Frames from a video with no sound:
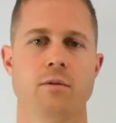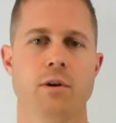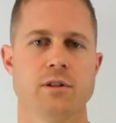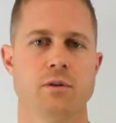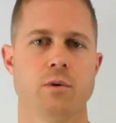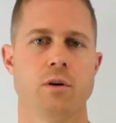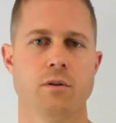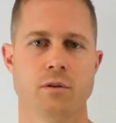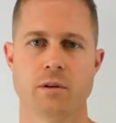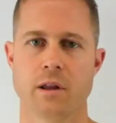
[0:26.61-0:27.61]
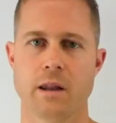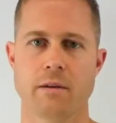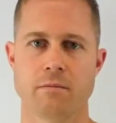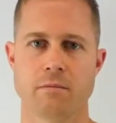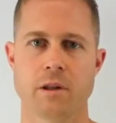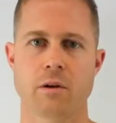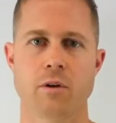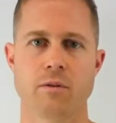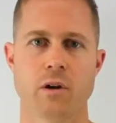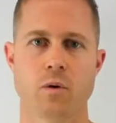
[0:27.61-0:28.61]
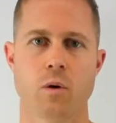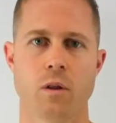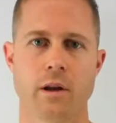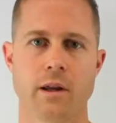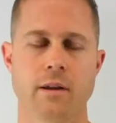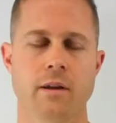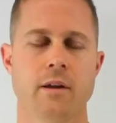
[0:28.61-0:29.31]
in the rest of the world and get rid of inequality?